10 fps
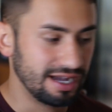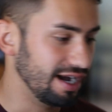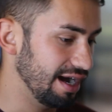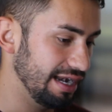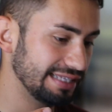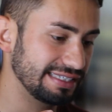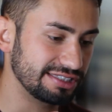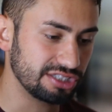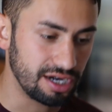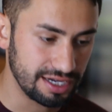Let's get
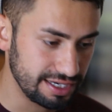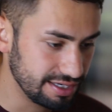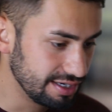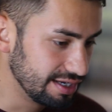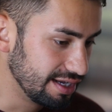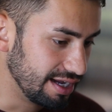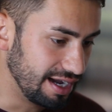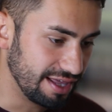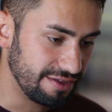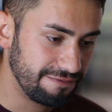started.
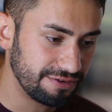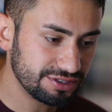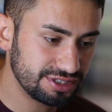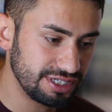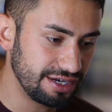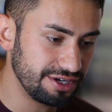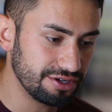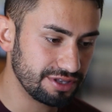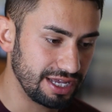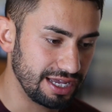The first
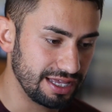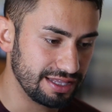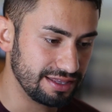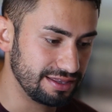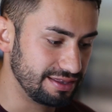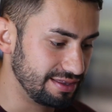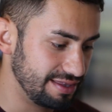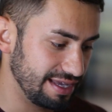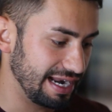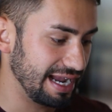scenario that
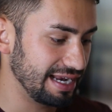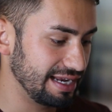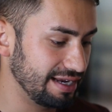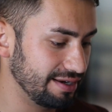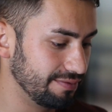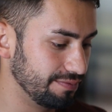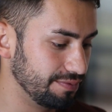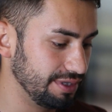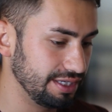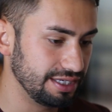I
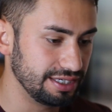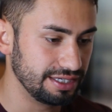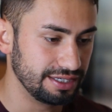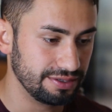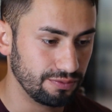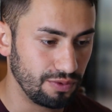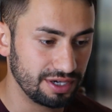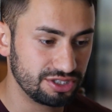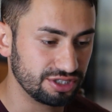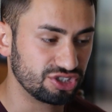really
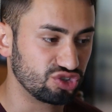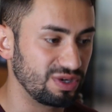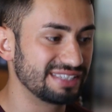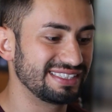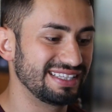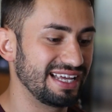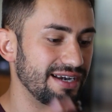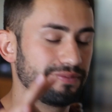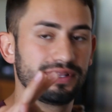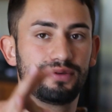want to stress and that
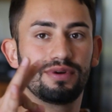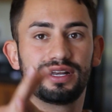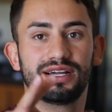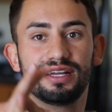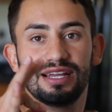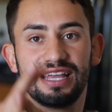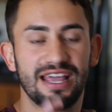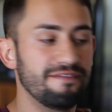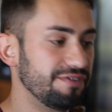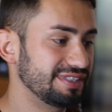I really want to
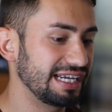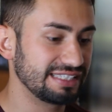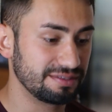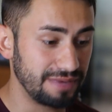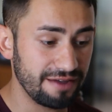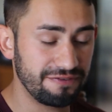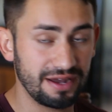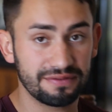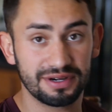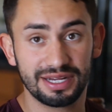emphasize as my
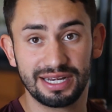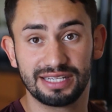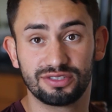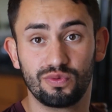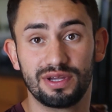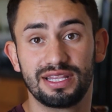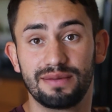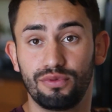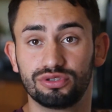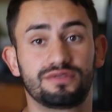favorite and as the one
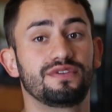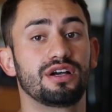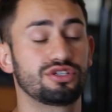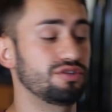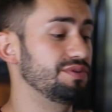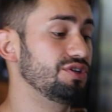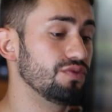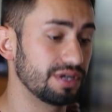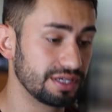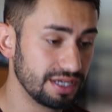that most of y'all should be
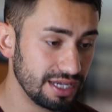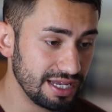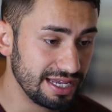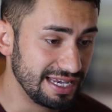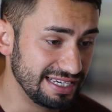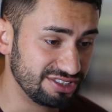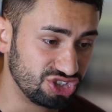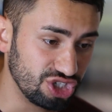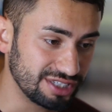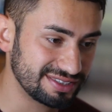doing
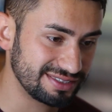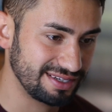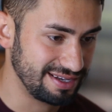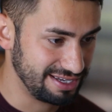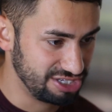is just